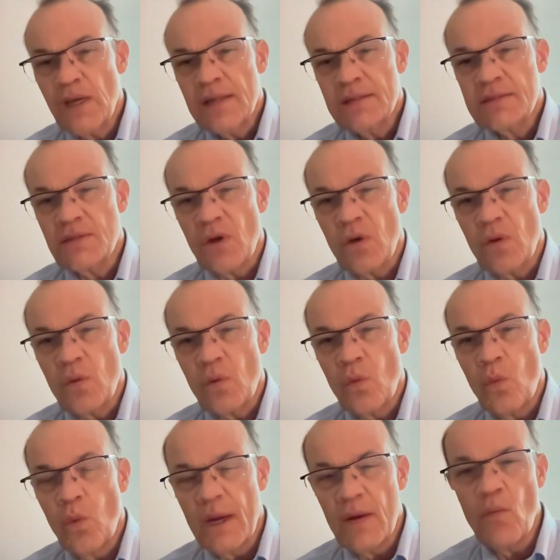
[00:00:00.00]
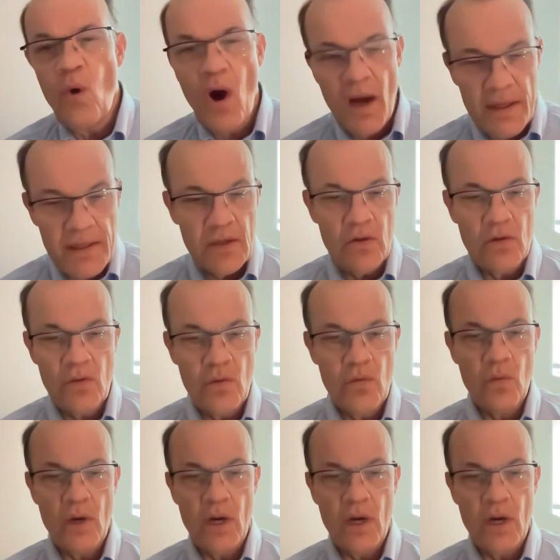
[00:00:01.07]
So we want you,